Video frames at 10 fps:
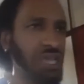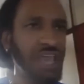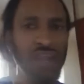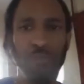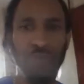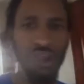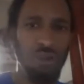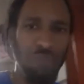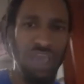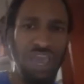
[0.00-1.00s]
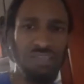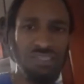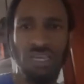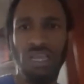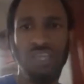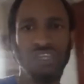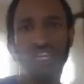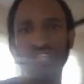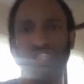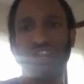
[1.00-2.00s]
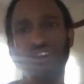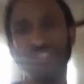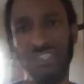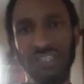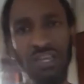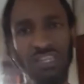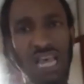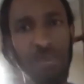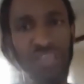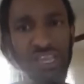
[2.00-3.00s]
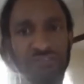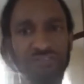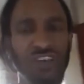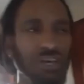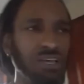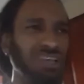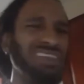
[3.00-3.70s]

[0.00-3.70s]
and a pair of pants and shirts, a Tommy Hilfiger.